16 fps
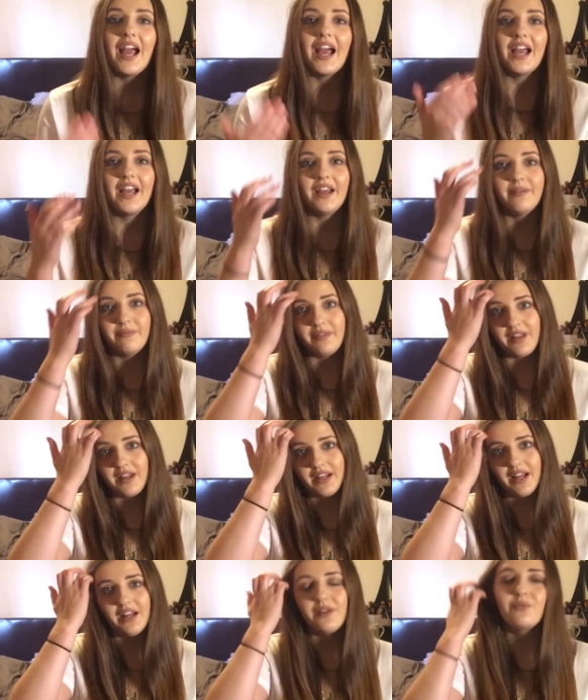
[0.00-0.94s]
um,
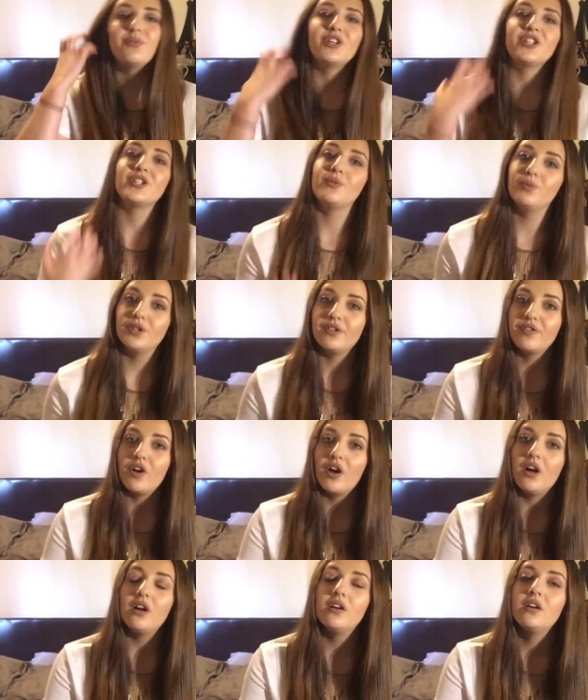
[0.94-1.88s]
I kind of wish I would have
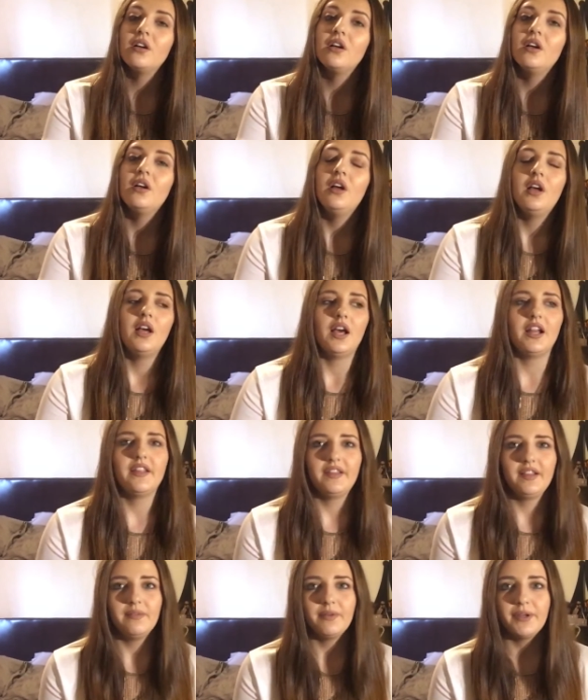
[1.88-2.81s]
got. I
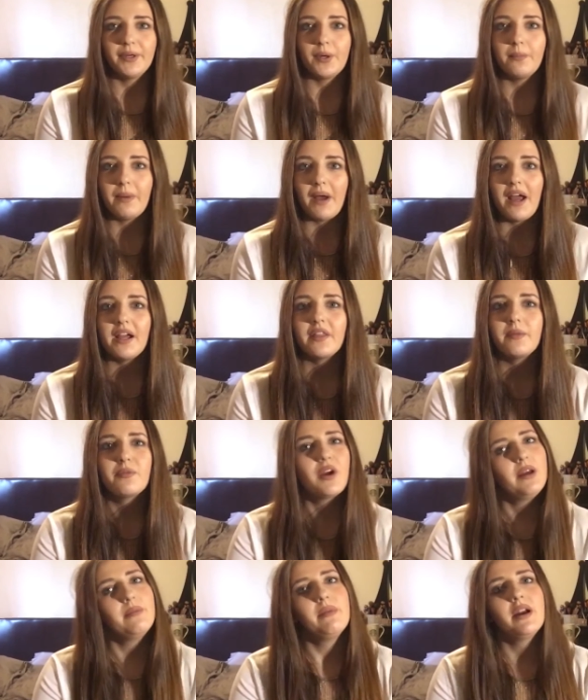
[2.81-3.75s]
think I'm going to go back. The
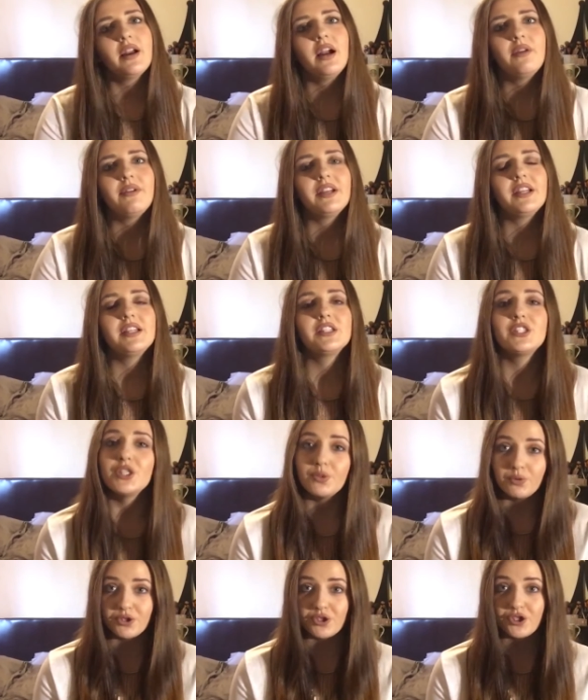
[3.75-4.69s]
Primark I went
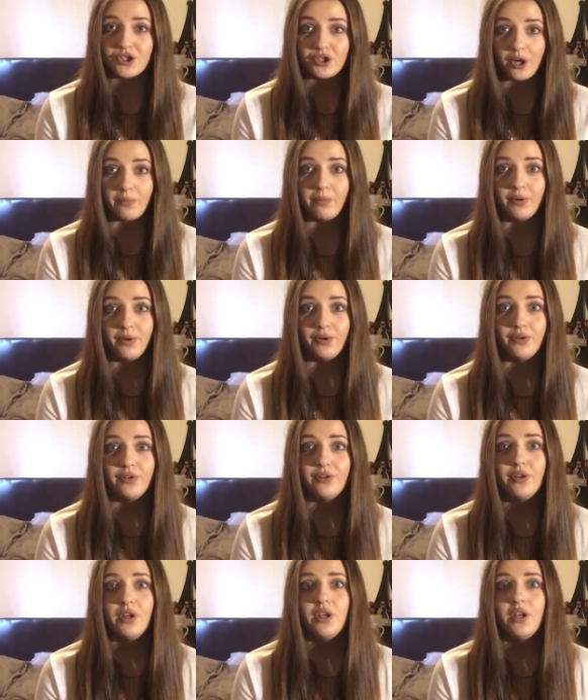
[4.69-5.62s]
into was
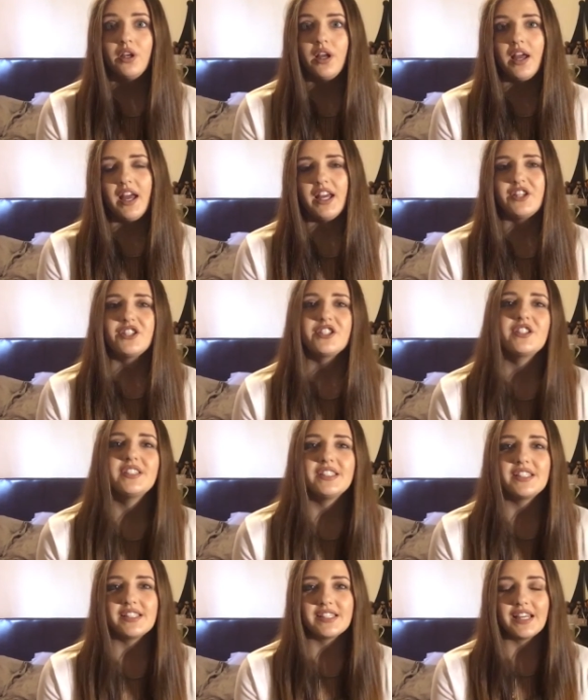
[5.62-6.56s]
Stockport uh, just
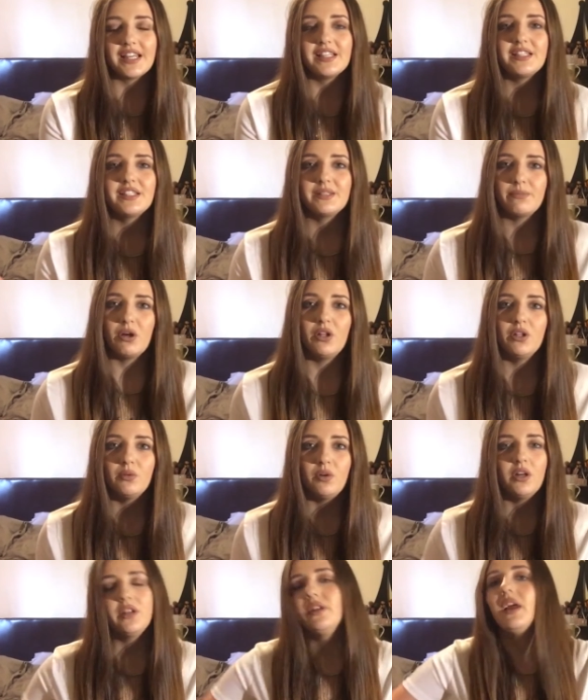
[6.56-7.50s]
because it's a slightly
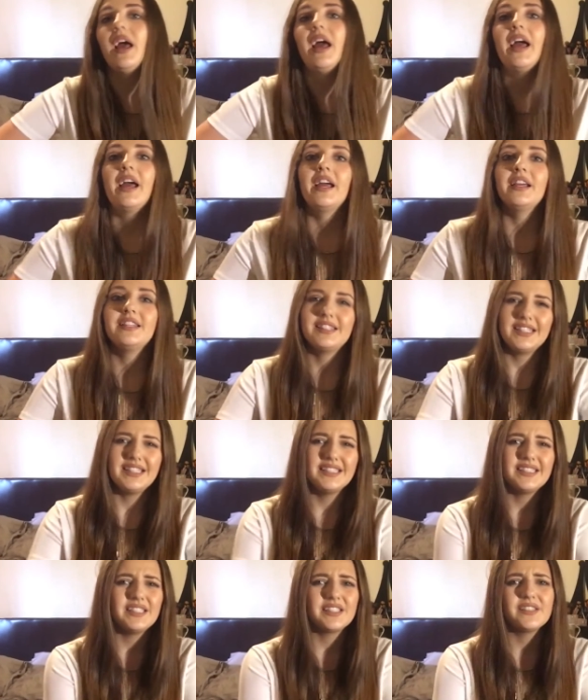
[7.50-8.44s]
smaller one. Uh, it's
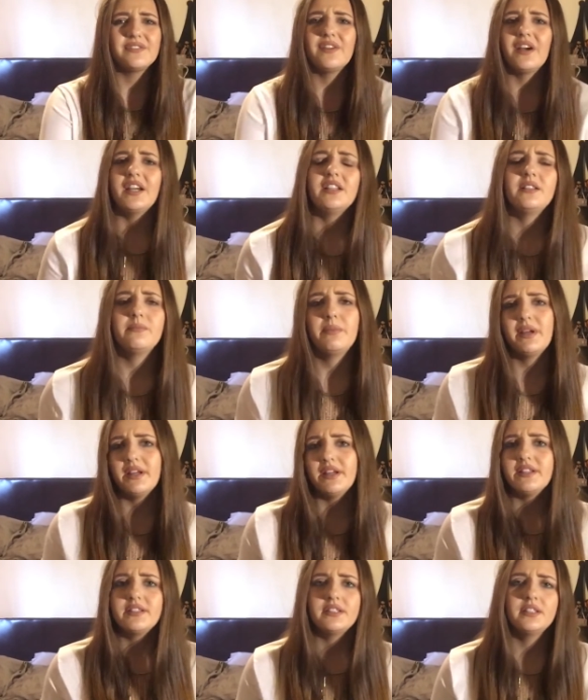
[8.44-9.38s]
easier to find
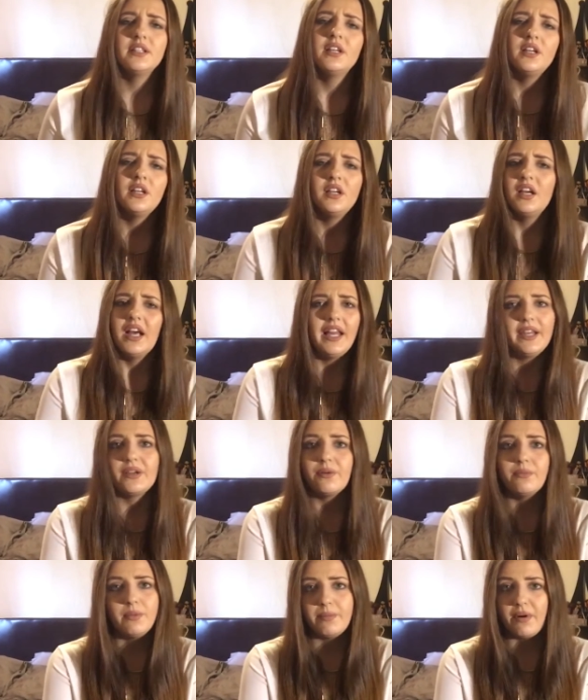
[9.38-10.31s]
bits and I
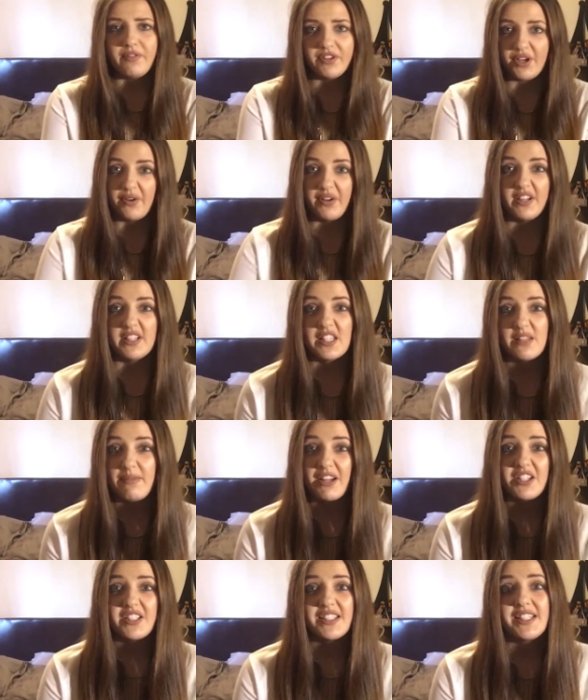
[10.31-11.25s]
couldn't be bothered going into the
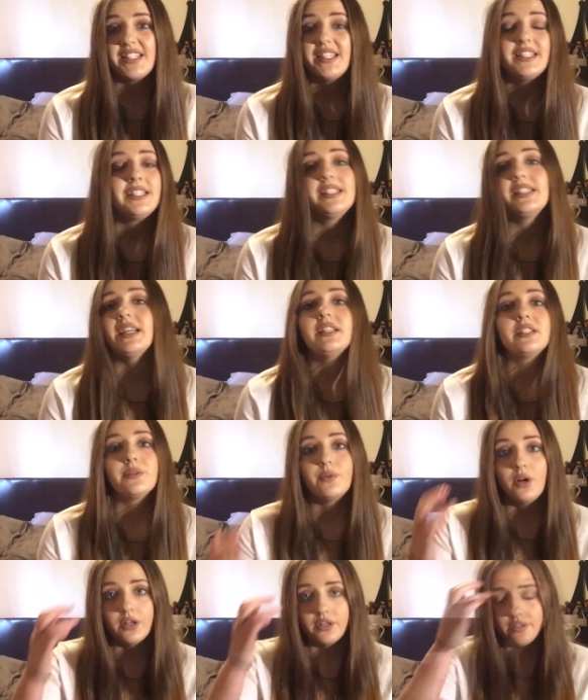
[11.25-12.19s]
Manchester City
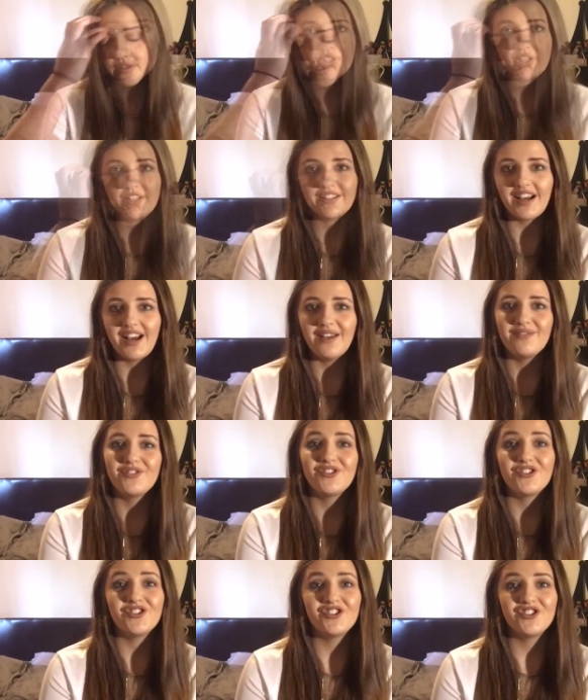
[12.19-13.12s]
Centre one. I'm just going to dive
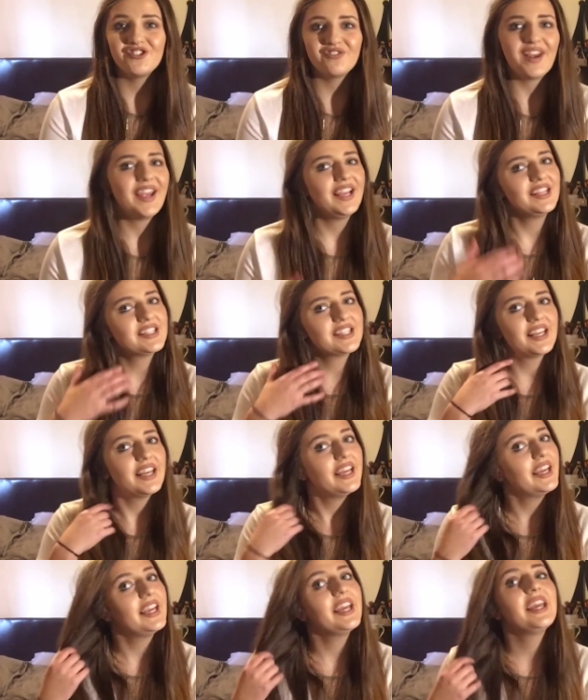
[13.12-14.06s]
straight
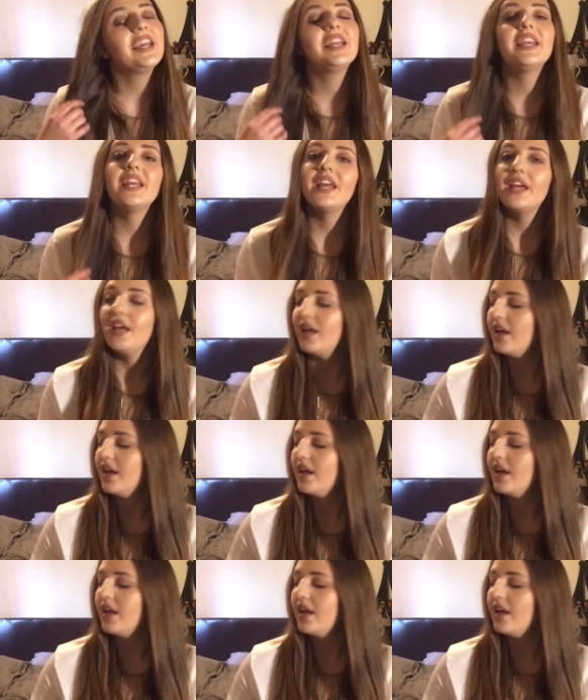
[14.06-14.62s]
in